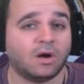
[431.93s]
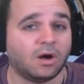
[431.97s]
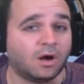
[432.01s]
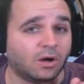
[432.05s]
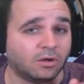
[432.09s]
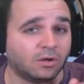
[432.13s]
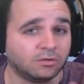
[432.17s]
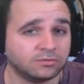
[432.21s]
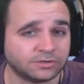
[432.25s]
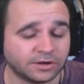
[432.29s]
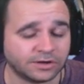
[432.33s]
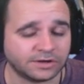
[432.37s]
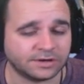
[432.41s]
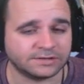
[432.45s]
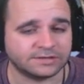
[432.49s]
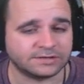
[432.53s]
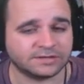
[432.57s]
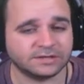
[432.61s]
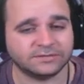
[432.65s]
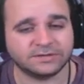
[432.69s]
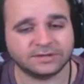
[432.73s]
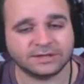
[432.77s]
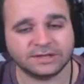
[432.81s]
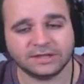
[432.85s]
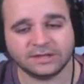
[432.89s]

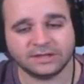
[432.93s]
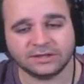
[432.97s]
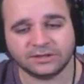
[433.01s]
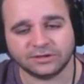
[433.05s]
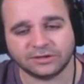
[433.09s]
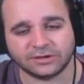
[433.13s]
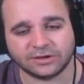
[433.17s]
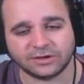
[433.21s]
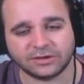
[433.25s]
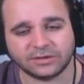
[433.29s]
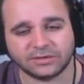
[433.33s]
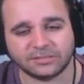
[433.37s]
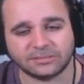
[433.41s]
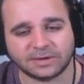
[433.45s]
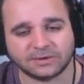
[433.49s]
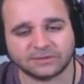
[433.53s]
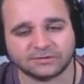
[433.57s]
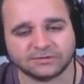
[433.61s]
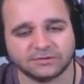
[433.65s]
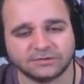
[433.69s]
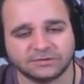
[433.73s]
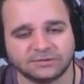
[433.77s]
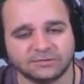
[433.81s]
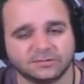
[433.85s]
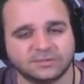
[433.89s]
Alternatively, you go to
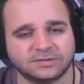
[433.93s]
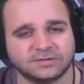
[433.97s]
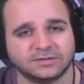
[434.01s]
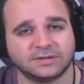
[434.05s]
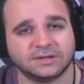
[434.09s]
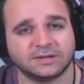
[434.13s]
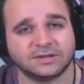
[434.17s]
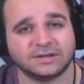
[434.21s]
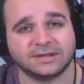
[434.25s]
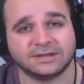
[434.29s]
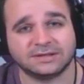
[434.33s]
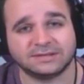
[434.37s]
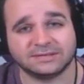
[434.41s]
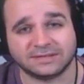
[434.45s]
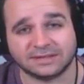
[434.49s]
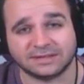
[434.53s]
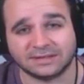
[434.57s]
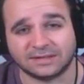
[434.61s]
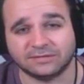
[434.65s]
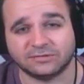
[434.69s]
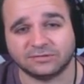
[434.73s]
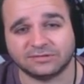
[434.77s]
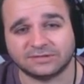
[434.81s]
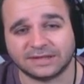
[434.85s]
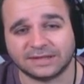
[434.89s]
mushrooms to
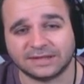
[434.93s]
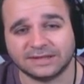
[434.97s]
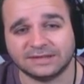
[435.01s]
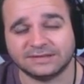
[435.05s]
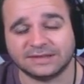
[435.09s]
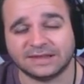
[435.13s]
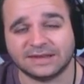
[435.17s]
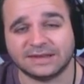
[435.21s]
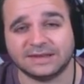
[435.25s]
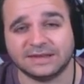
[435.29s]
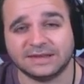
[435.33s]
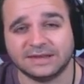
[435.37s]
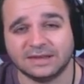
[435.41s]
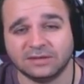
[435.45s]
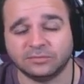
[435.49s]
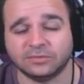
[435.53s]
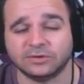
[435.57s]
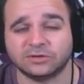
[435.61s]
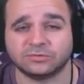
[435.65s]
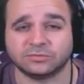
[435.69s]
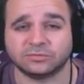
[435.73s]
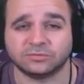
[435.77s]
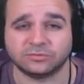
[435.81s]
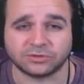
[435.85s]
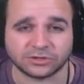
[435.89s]
level 10 down here,
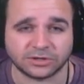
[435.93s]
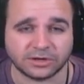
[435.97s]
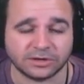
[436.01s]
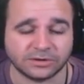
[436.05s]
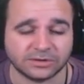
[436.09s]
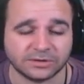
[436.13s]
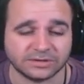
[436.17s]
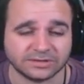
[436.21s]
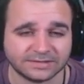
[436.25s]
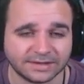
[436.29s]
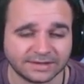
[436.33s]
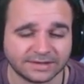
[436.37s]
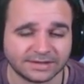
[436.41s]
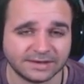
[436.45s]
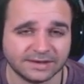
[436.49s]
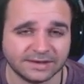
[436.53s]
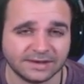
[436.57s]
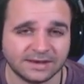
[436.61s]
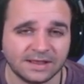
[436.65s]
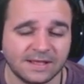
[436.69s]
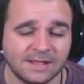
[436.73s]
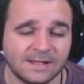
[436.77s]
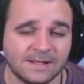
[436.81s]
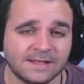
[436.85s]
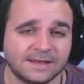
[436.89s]
which we'll show you in a second.
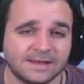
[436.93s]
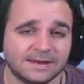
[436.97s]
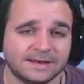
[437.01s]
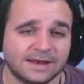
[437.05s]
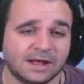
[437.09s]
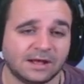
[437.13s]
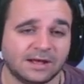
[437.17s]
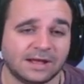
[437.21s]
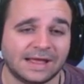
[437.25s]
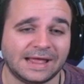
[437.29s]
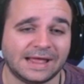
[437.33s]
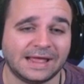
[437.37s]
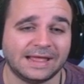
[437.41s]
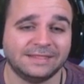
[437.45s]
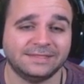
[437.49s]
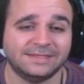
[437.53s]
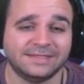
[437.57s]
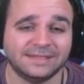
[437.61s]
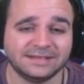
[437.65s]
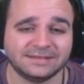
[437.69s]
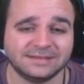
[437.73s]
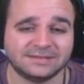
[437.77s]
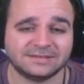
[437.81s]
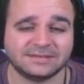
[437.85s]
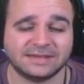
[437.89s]
Now, and
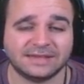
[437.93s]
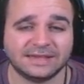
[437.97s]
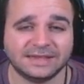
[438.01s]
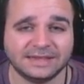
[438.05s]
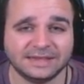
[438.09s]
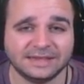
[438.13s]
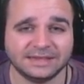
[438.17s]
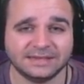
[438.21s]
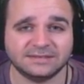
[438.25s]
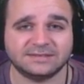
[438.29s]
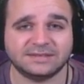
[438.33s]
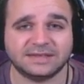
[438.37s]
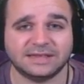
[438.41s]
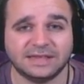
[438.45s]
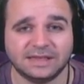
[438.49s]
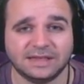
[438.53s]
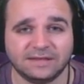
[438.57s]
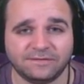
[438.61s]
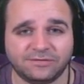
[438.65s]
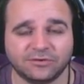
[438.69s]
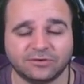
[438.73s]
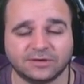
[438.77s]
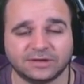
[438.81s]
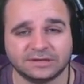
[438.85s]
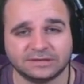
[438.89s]
this is
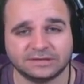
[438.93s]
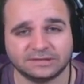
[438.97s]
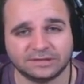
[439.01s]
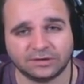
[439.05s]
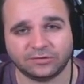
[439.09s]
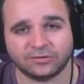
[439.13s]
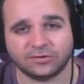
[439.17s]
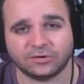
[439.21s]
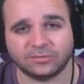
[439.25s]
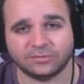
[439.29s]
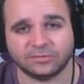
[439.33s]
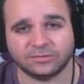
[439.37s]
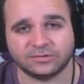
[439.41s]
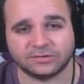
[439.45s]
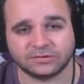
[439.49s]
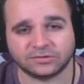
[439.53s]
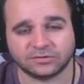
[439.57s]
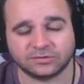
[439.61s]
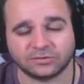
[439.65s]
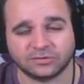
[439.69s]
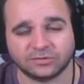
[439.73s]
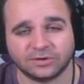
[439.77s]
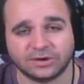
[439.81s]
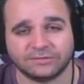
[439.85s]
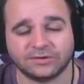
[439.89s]
if you're continuing on with the
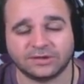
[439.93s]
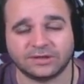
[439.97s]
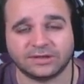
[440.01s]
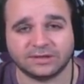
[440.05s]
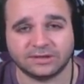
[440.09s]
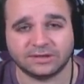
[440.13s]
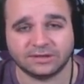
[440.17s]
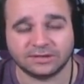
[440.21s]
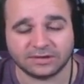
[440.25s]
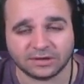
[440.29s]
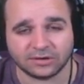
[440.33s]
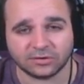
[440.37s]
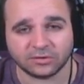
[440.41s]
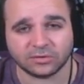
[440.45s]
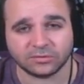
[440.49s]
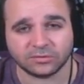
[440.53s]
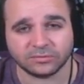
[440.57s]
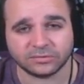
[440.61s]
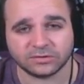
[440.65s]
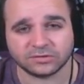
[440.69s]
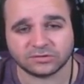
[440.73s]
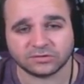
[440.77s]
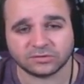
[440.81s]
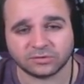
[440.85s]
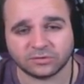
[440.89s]
story. If you continue on with
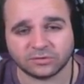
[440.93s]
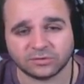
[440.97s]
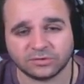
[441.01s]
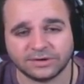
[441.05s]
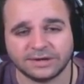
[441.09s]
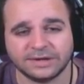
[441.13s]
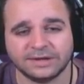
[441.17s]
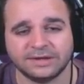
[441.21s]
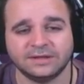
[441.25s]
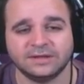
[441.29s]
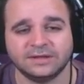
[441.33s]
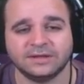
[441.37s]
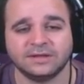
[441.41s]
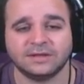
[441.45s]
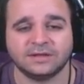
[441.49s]
the story,